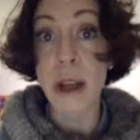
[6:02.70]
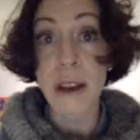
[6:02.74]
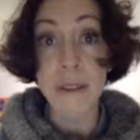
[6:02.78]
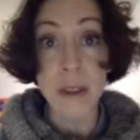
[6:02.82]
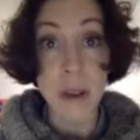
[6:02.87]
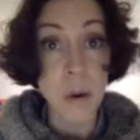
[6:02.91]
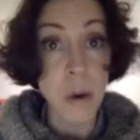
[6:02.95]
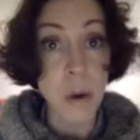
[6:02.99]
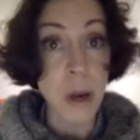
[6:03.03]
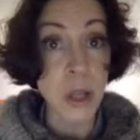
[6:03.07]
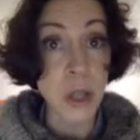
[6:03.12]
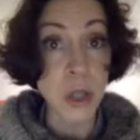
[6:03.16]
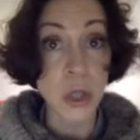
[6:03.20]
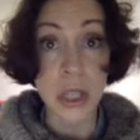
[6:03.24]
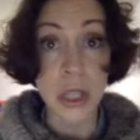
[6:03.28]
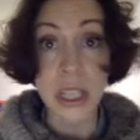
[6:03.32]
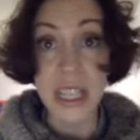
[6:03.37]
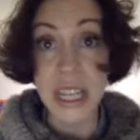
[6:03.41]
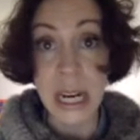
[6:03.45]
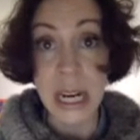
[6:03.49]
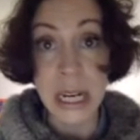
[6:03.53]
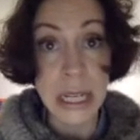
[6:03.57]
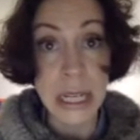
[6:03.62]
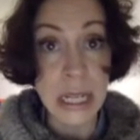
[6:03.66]
you're having
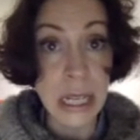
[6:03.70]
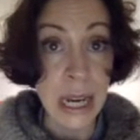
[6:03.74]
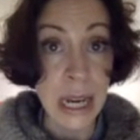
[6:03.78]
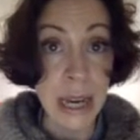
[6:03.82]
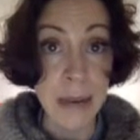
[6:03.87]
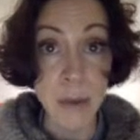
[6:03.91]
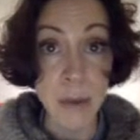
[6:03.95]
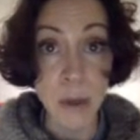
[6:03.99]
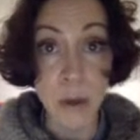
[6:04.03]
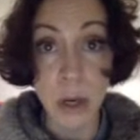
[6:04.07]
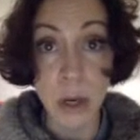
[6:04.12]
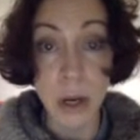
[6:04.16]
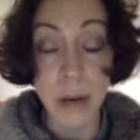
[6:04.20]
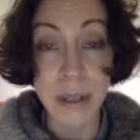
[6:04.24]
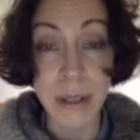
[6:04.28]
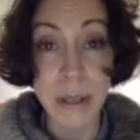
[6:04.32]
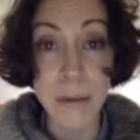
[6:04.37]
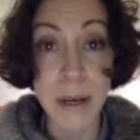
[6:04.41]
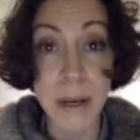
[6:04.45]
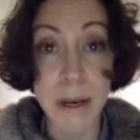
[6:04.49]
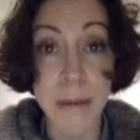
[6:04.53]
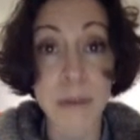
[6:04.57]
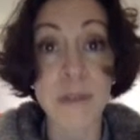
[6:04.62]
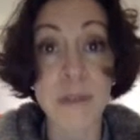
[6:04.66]
questions anytime, you can always
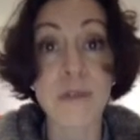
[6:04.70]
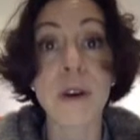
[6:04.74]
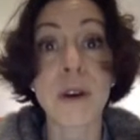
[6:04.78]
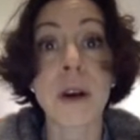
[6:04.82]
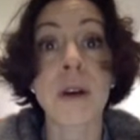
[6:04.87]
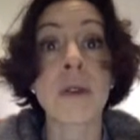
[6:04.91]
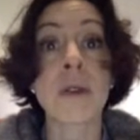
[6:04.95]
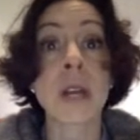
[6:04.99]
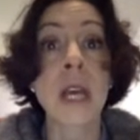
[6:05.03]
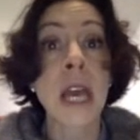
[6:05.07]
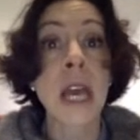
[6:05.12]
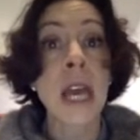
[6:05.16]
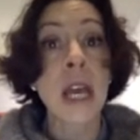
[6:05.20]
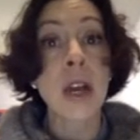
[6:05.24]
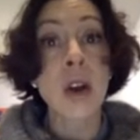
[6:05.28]
pick up the phone,